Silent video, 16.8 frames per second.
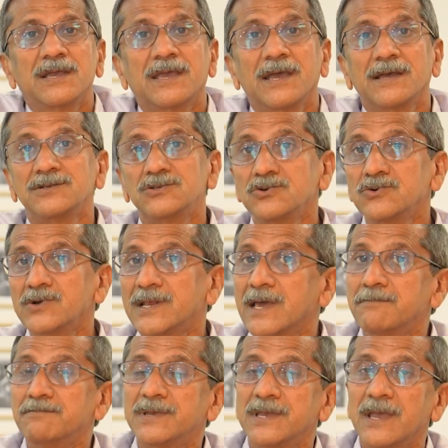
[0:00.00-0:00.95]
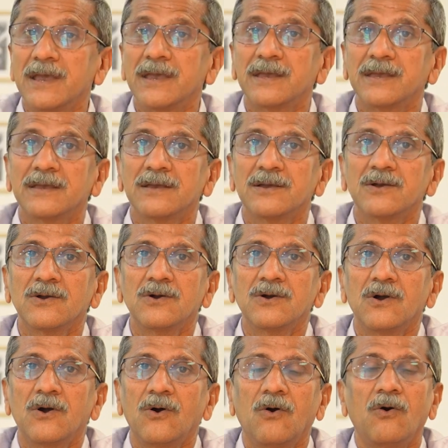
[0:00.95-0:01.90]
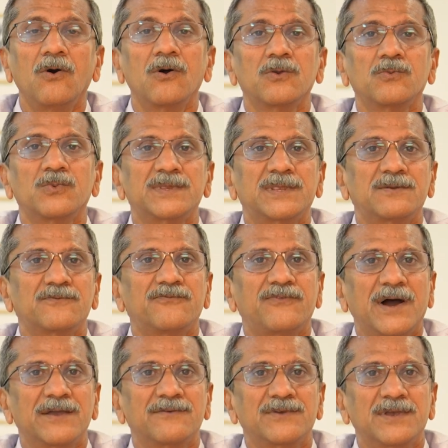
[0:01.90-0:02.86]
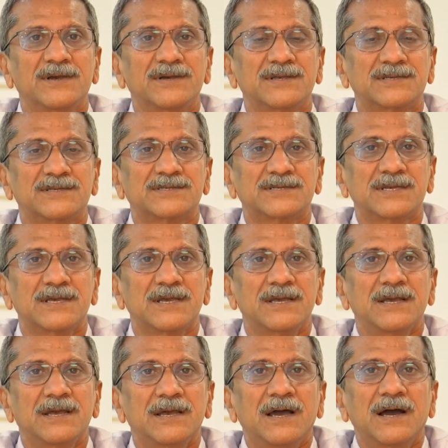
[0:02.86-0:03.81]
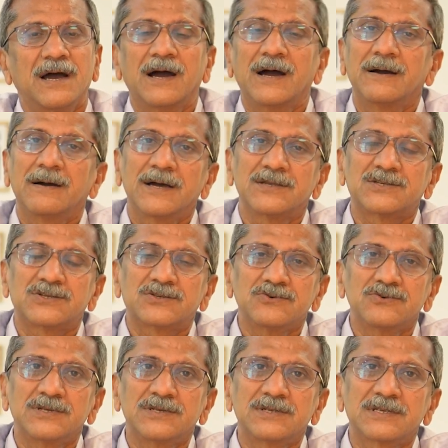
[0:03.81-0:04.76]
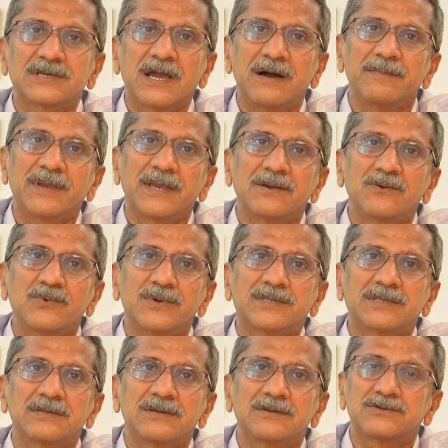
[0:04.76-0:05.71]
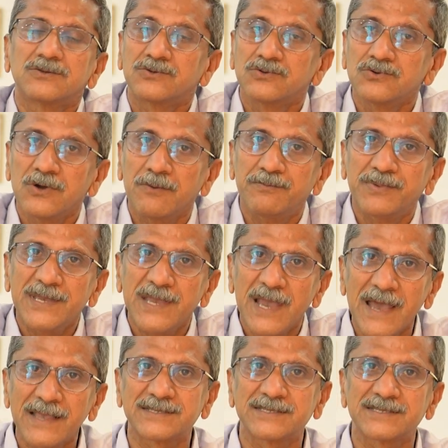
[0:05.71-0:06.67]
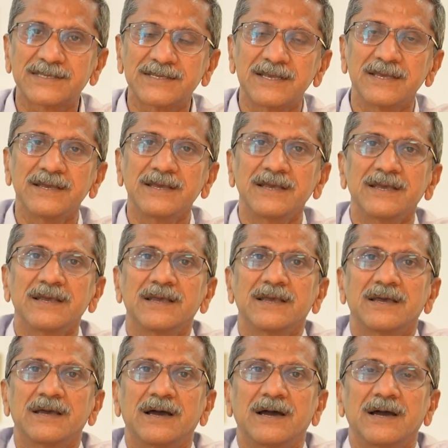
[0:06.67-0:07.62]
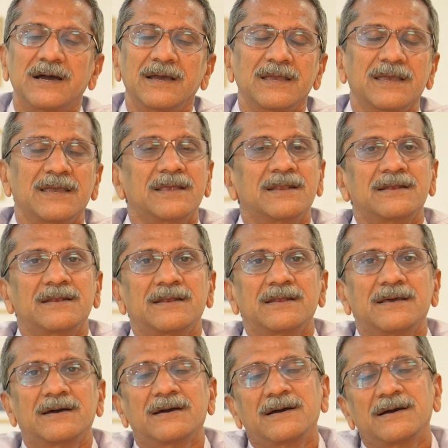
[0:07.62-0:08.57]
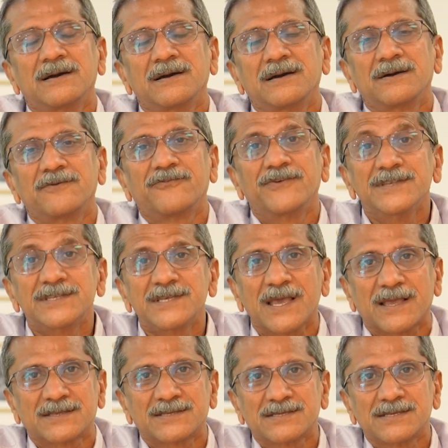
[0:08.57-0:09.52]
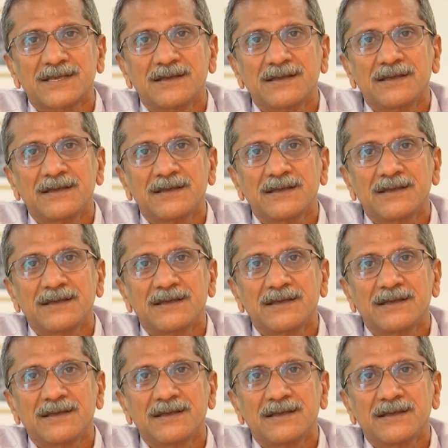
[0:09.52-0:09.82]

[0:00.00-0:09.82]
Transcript: can do an MBA all within 5 years. A student coming with to do a BS in physics,